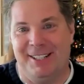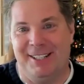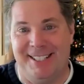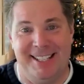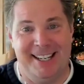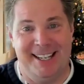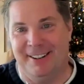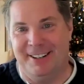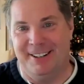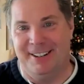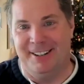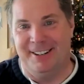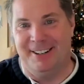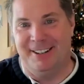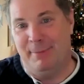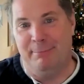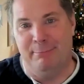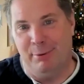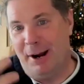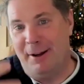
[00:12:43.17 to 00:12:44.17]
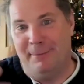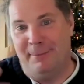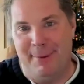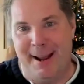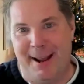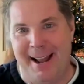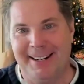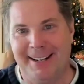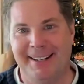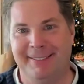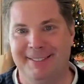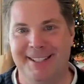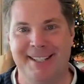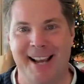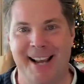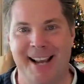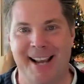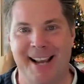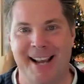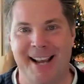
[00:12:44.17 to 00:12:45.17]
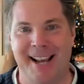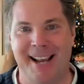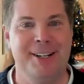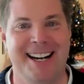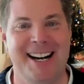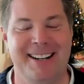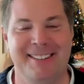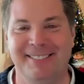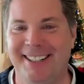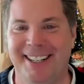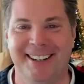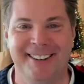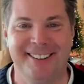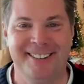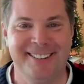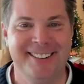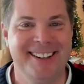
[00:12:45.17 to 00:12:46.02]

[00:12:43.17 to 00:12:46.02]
And I'm just sitting there eating my brown bag sandwich that I